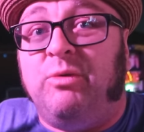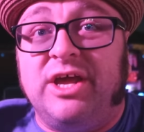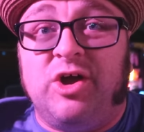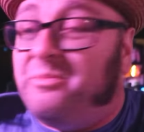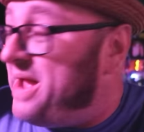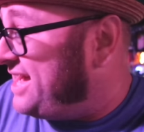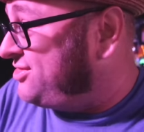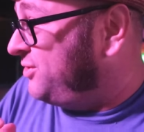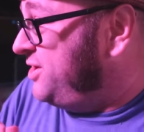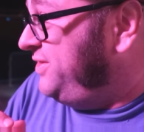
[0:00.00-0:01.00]
I want to go back
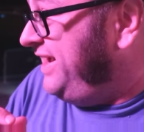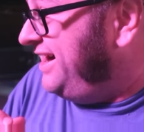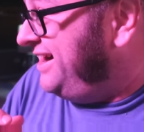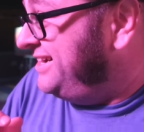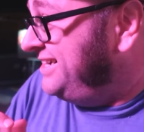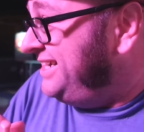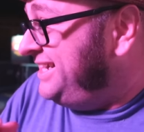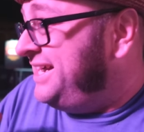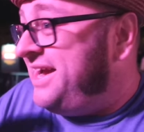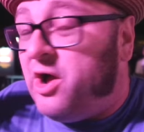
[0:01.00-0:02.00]
through there.
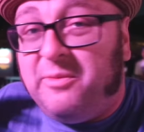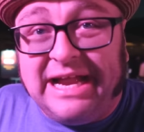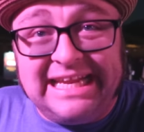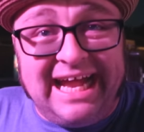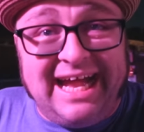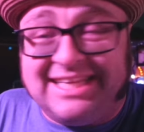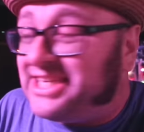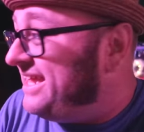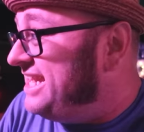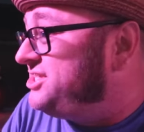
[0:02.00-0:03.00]
Oh my gosh,
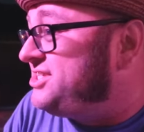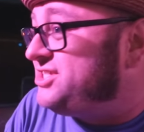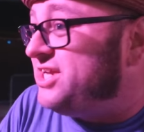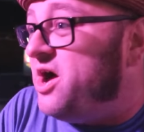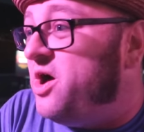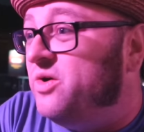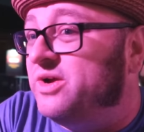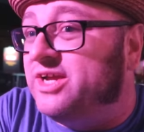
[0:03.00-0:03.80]
that is so